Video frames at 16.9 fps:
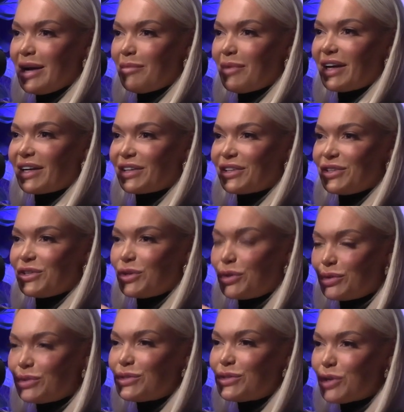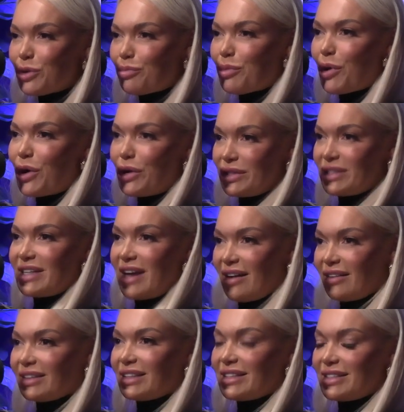I'm like, use your
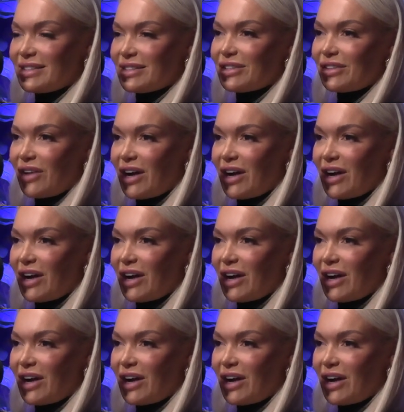personalities